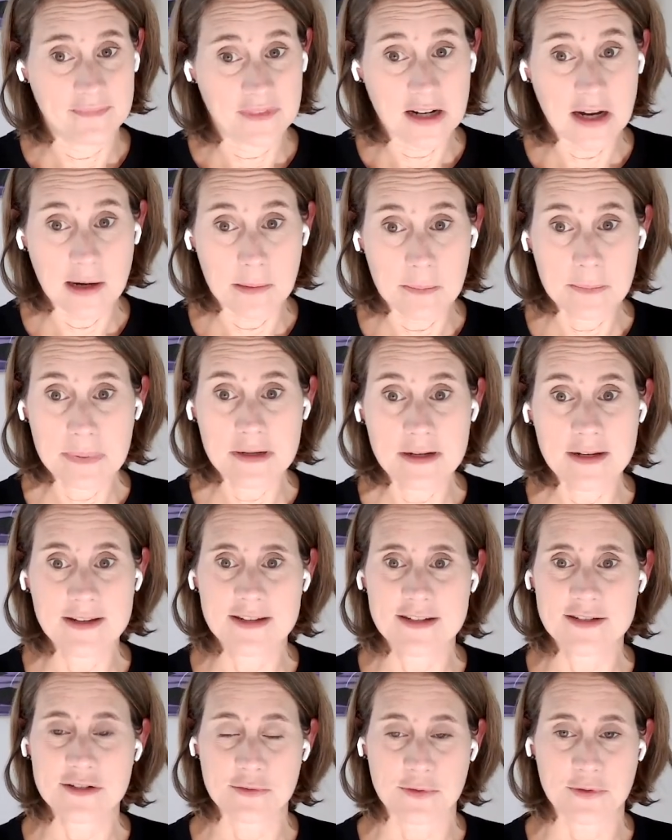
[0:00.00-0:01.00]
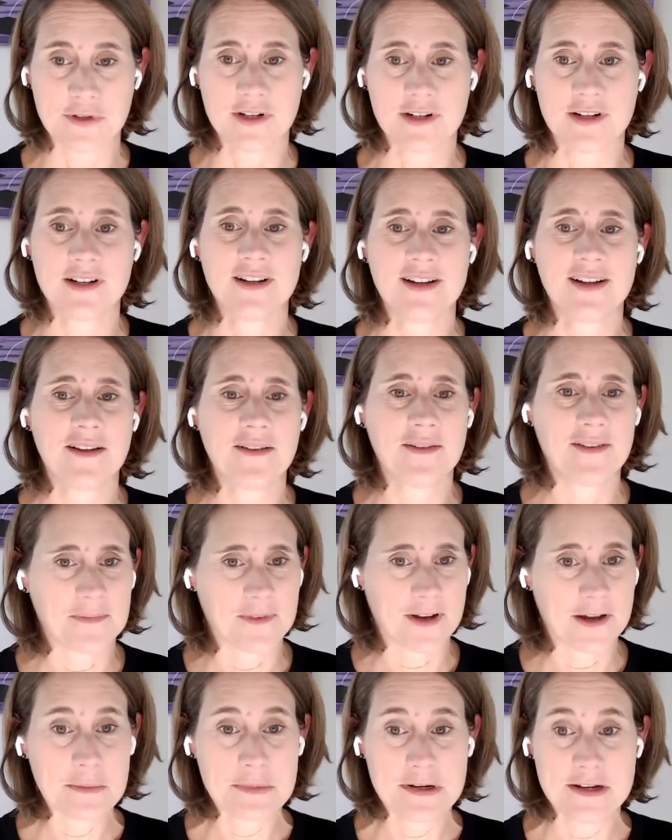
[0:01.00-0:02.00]
companies or
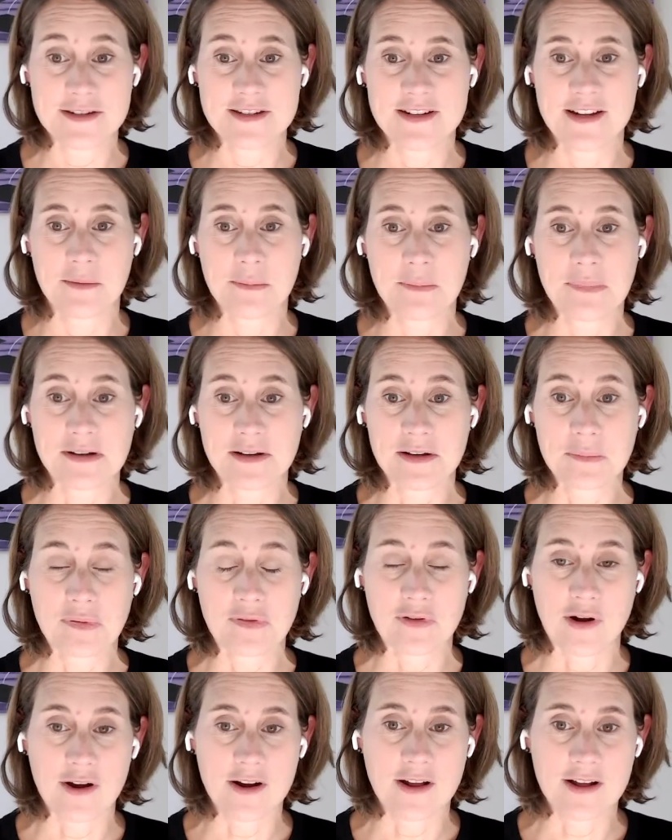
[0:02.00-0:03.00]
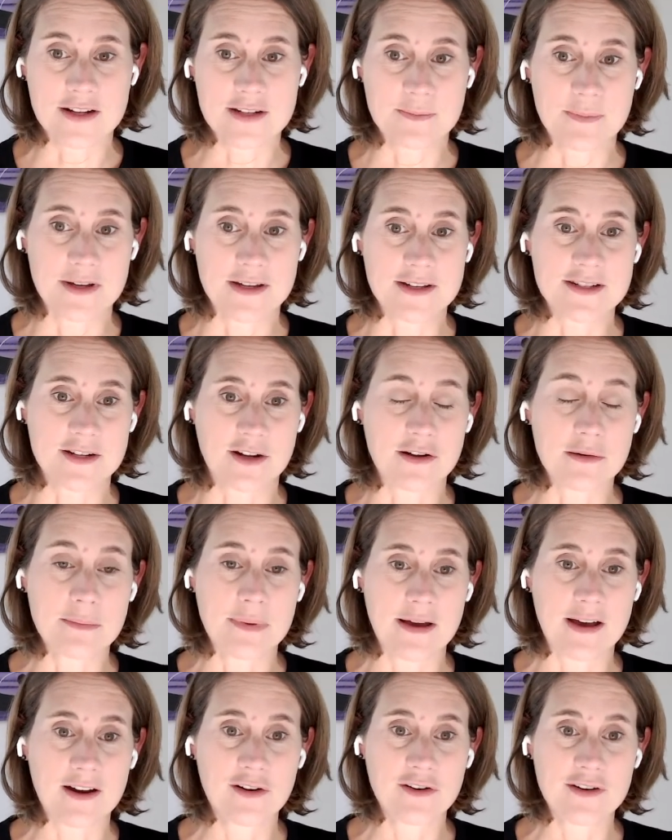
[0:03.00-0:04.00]
companies that build products based on
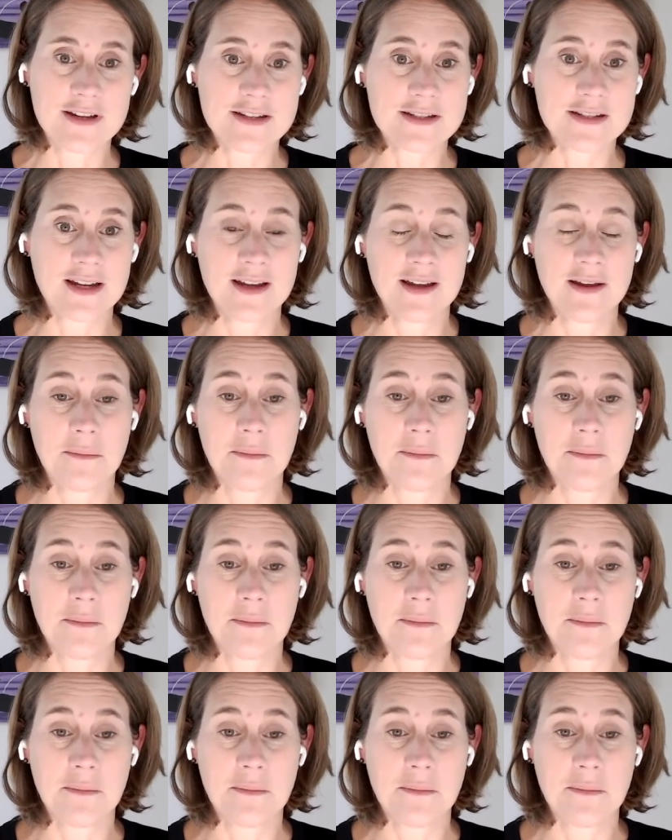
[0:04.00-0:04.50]
batteries